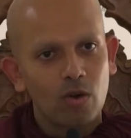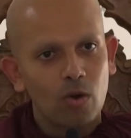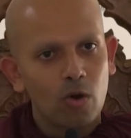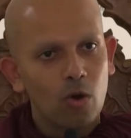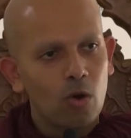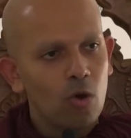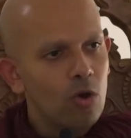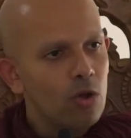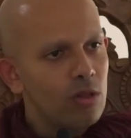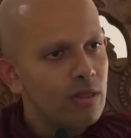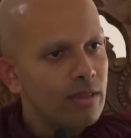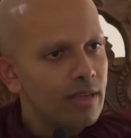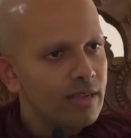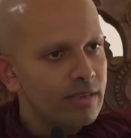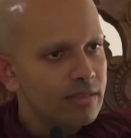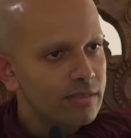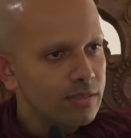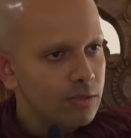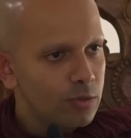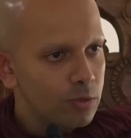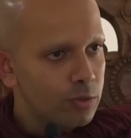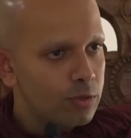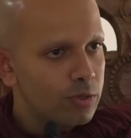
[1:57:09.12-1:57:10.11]
all
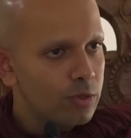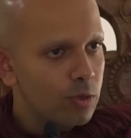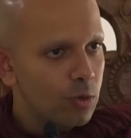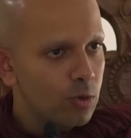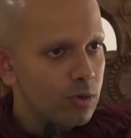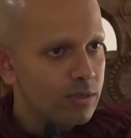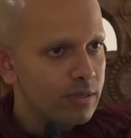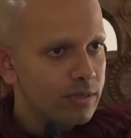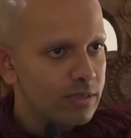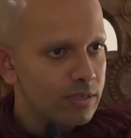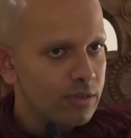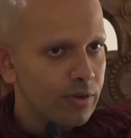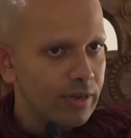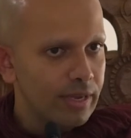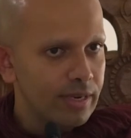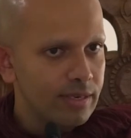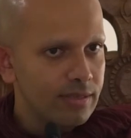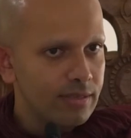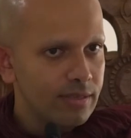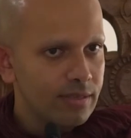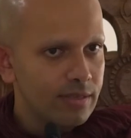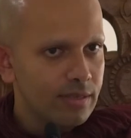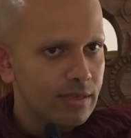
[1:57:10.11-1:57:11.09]
that you saw on the
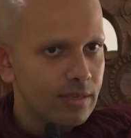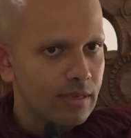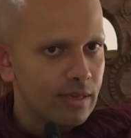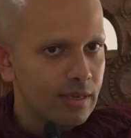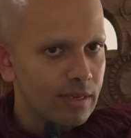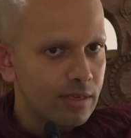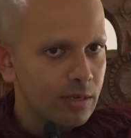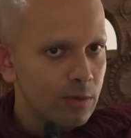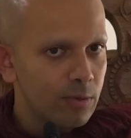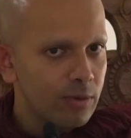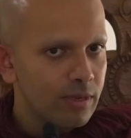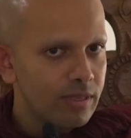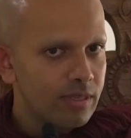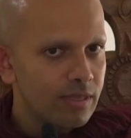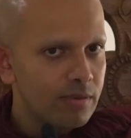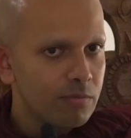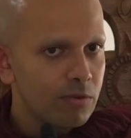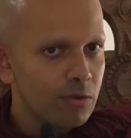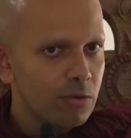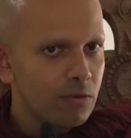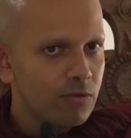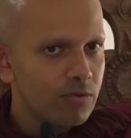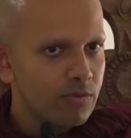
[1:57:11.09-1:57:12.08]
screen, including
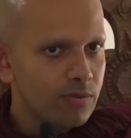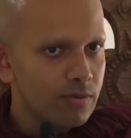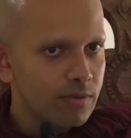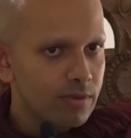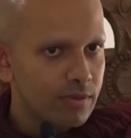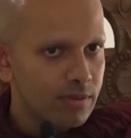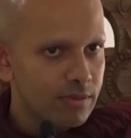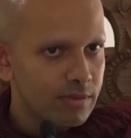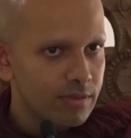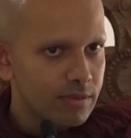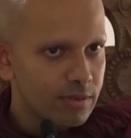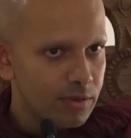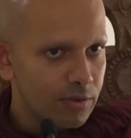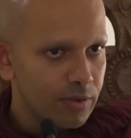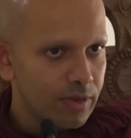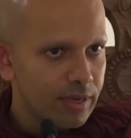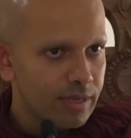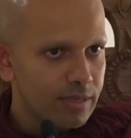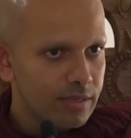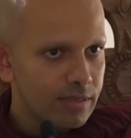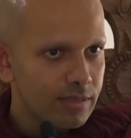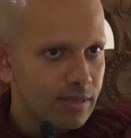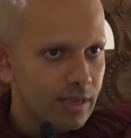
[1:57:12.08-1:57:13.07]
the blue
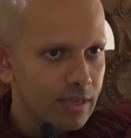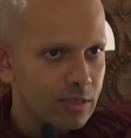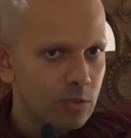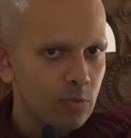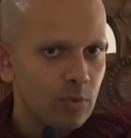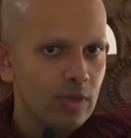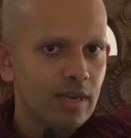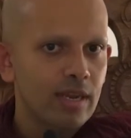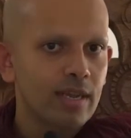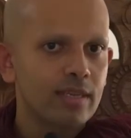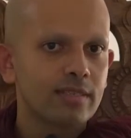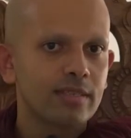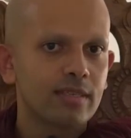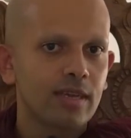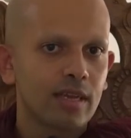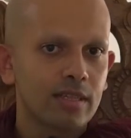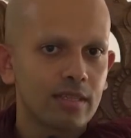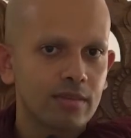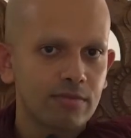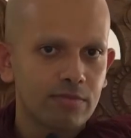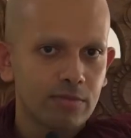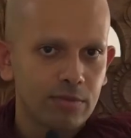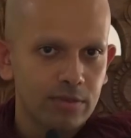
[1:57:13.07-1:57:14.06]
screens as well as the
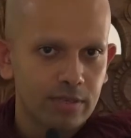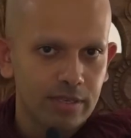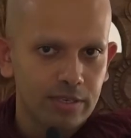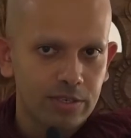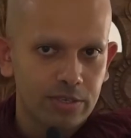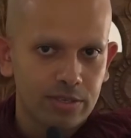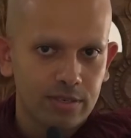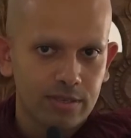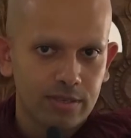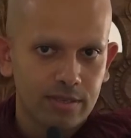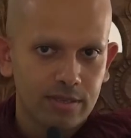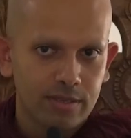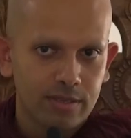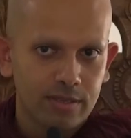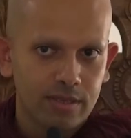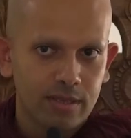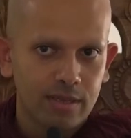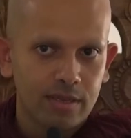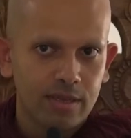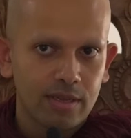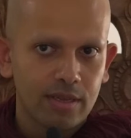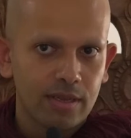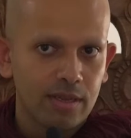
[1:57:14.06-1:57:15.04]
other footage,
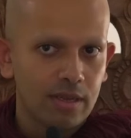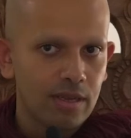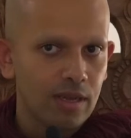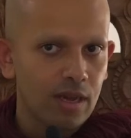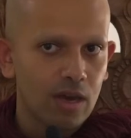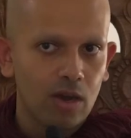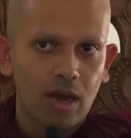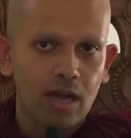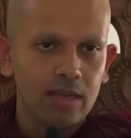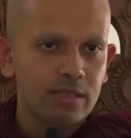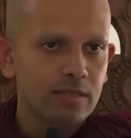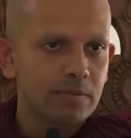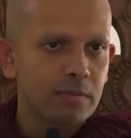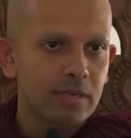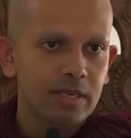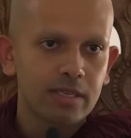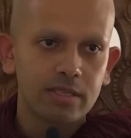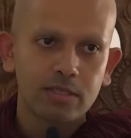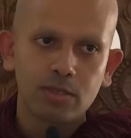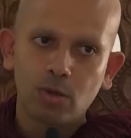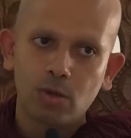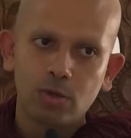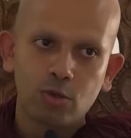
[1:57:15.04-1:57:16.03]

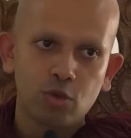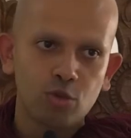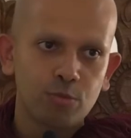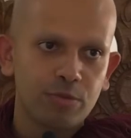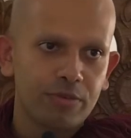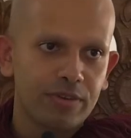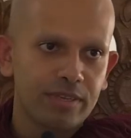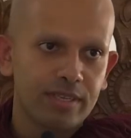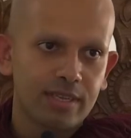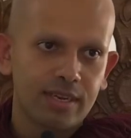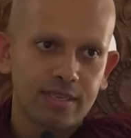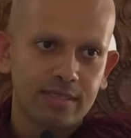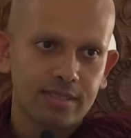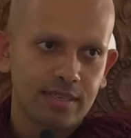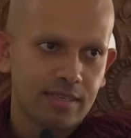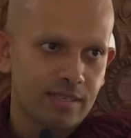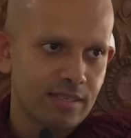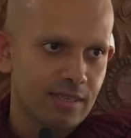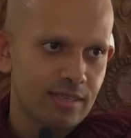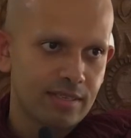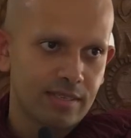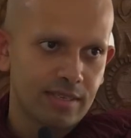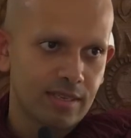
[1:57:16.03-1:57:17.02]
ultimately it's all Rupa Vedana
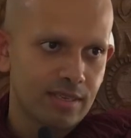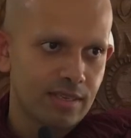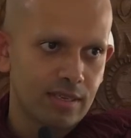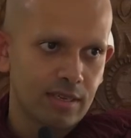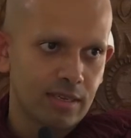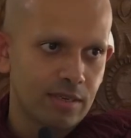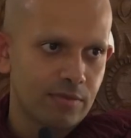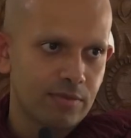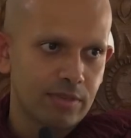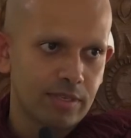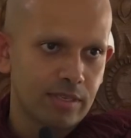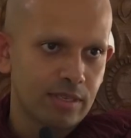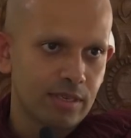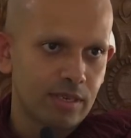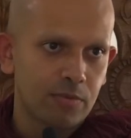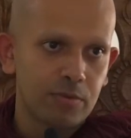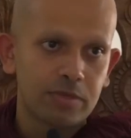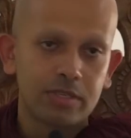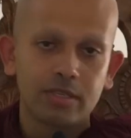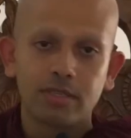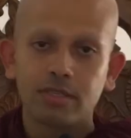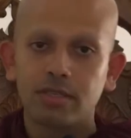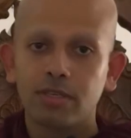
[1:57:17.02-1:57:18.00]
Sanya Sankara Vijnana,
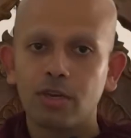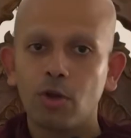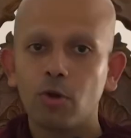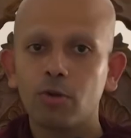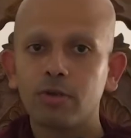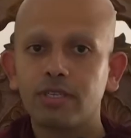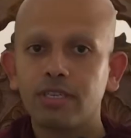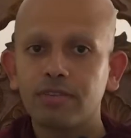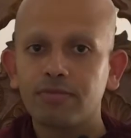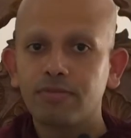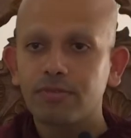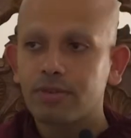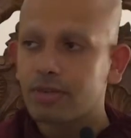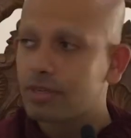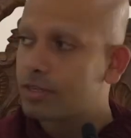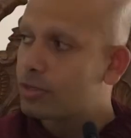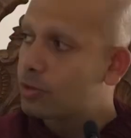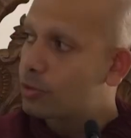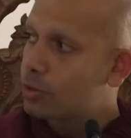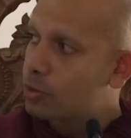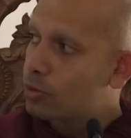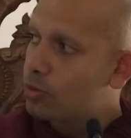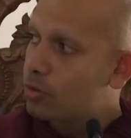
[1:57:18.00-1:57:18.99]
which is no
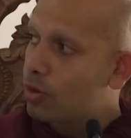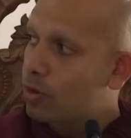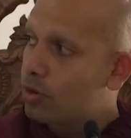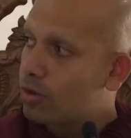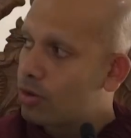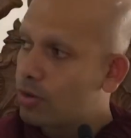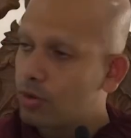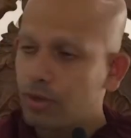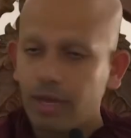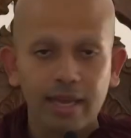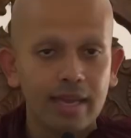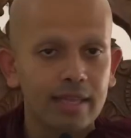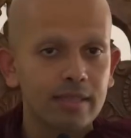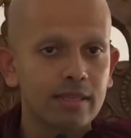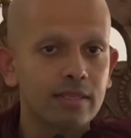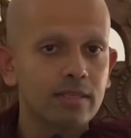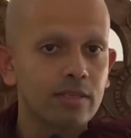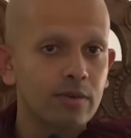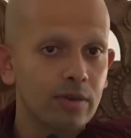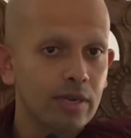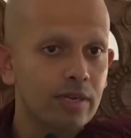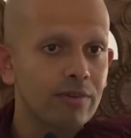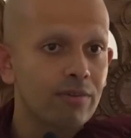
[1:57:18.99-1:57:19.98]
different to you looking at
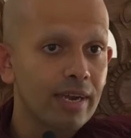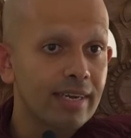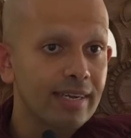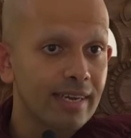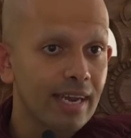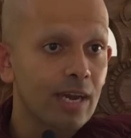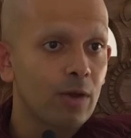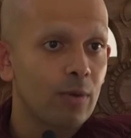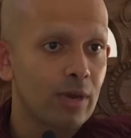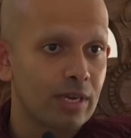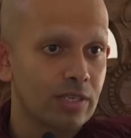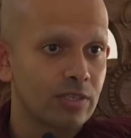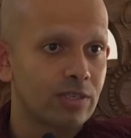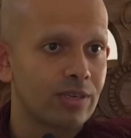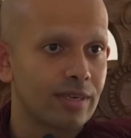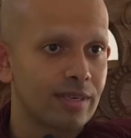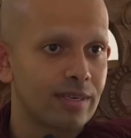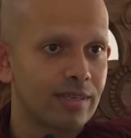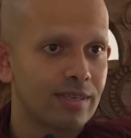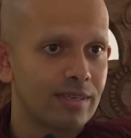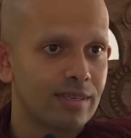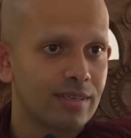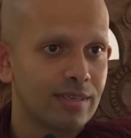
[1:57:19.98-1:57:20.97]
the screen right now
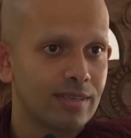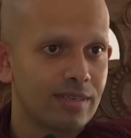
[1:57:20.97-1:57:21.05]
actually.